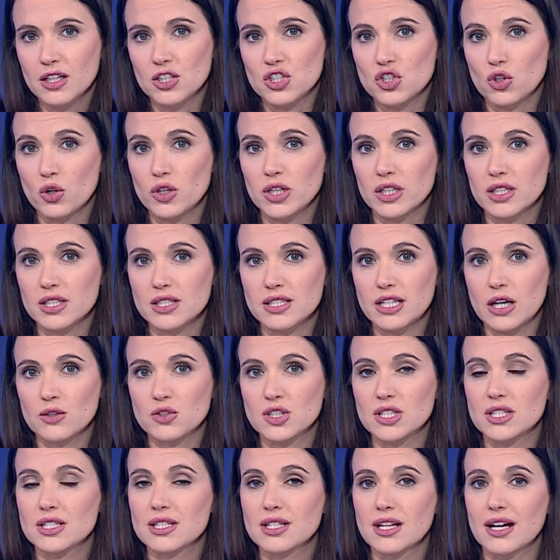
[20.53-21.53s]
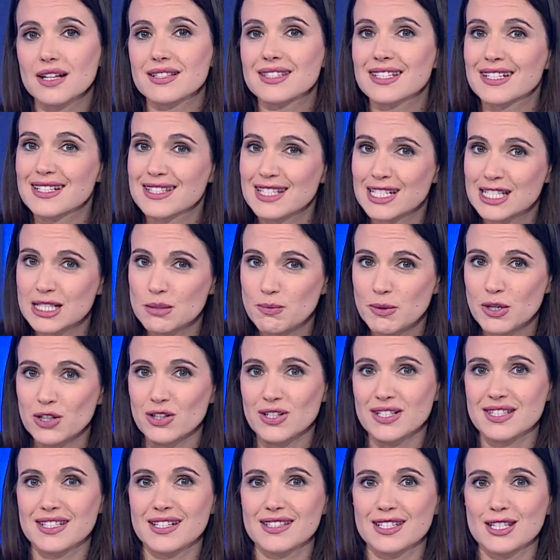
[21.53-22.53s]
And joining us now to discuss his
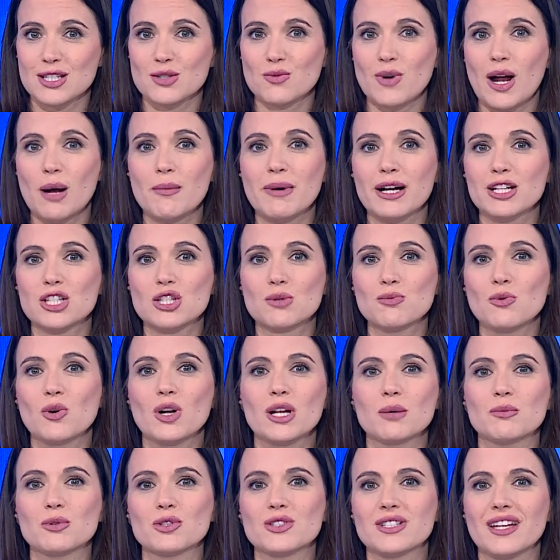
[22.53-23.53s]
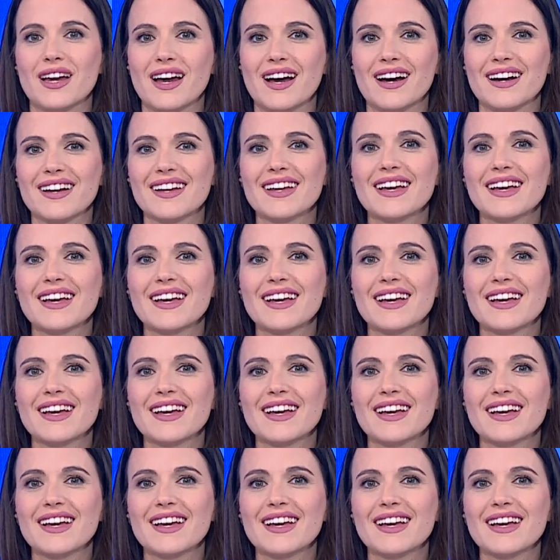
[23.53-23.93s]
experiences is Rabbi Shmuley Boteach.